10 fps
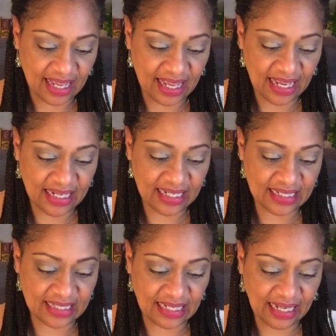And
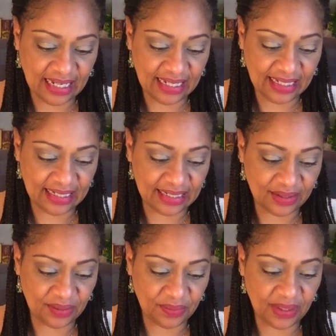it's like,
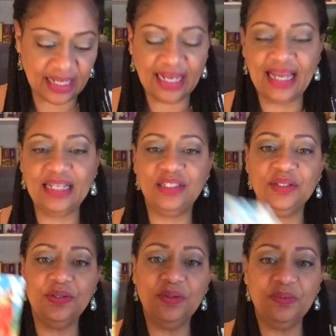what can I
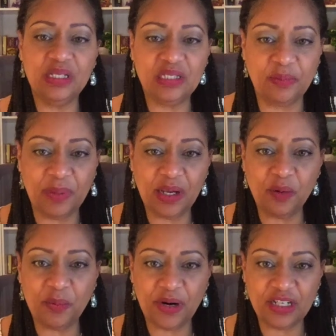do? It's the peer
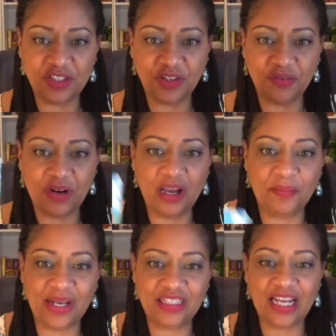pressure around
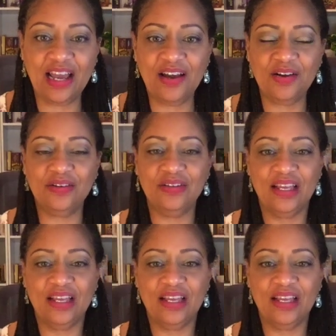my child.